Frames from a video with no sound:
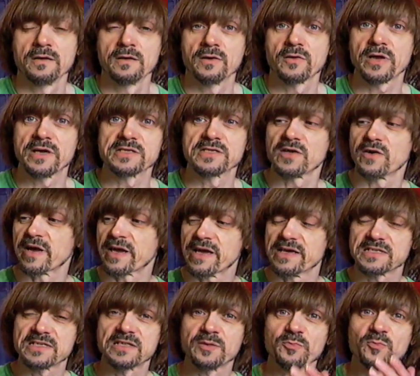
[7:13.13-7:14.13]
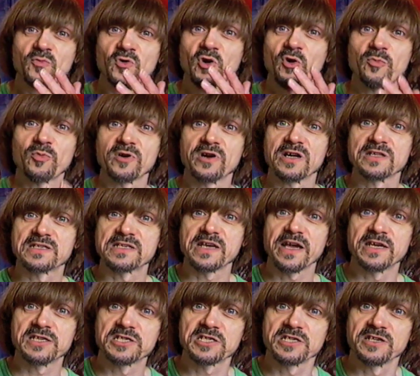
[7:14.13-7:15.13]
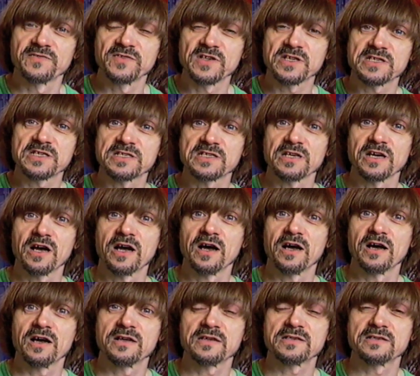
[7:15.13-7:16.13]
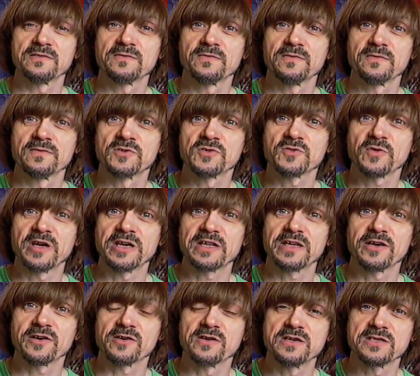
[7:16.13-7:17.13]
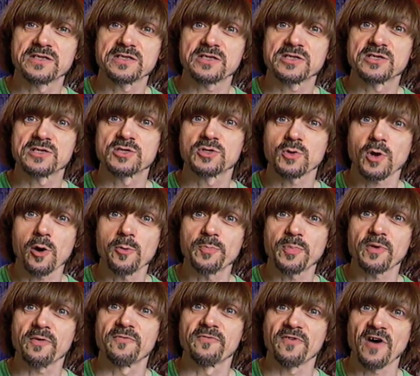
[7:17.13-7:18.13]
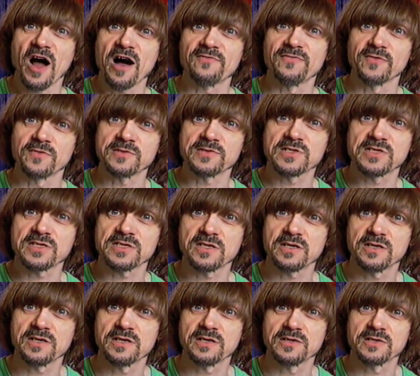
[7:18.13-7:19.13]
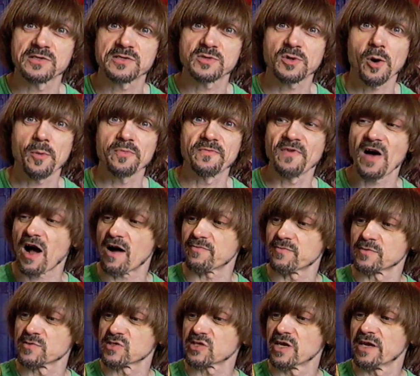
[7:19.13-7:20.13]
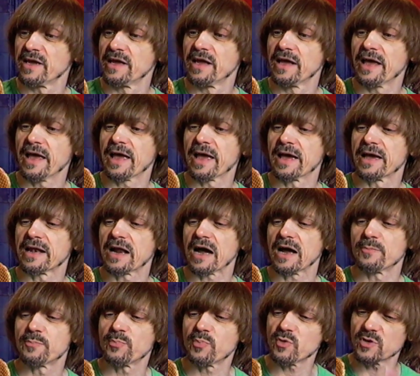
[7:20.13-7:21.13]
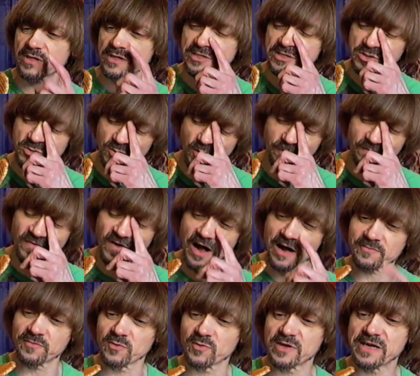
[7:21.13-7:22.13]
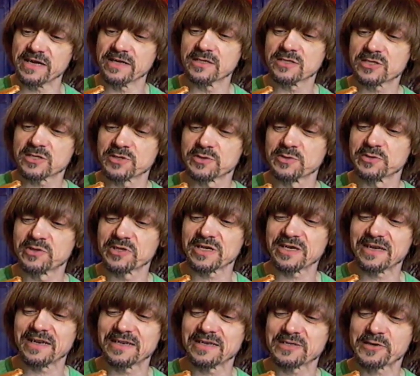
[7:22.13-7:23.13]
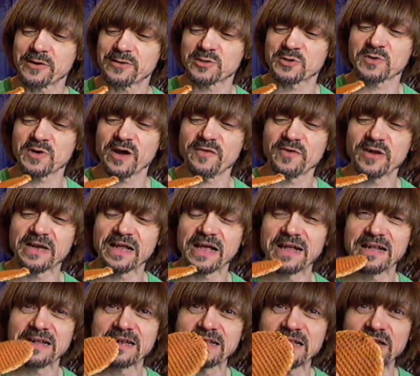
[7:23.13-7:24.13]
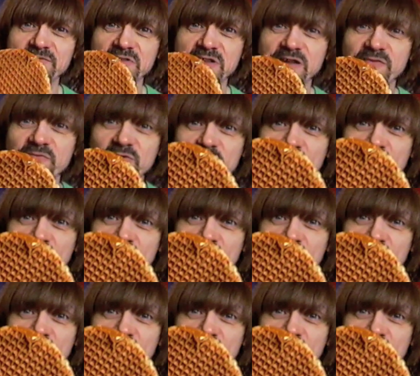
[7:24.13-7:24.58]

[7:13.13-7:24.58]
Okay, so I guess the real pronunciation of this treat here is Stroopy Waffles. Stroopy Waffles. And I put the Stroopy Waffle into the toaster oven and left it in for